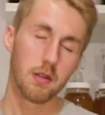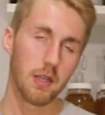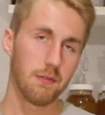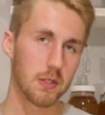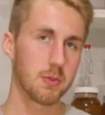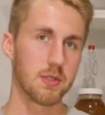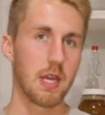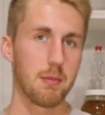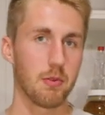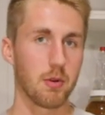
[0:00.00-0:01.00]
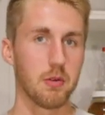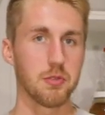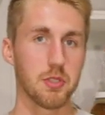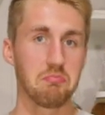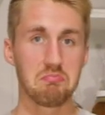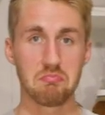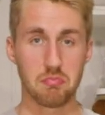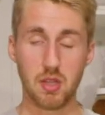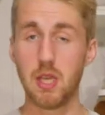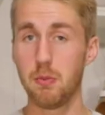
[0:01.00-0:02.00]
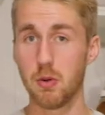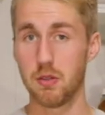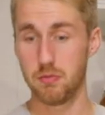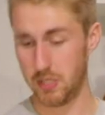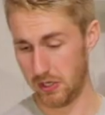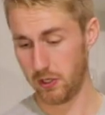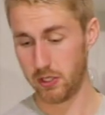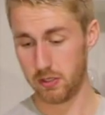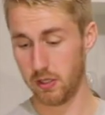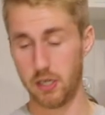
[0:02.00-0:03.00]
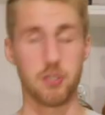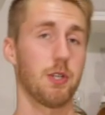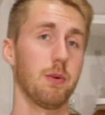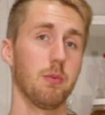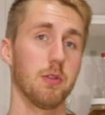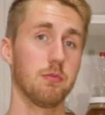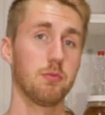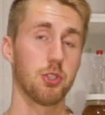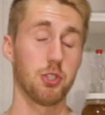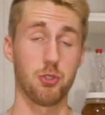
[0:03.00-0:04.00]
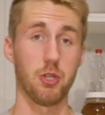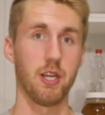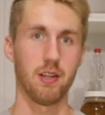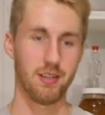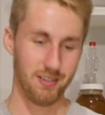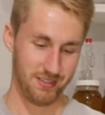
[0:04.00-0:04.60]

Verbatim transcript: If this was Game of Thrones, he would, Tyrion Lannister would just drink it.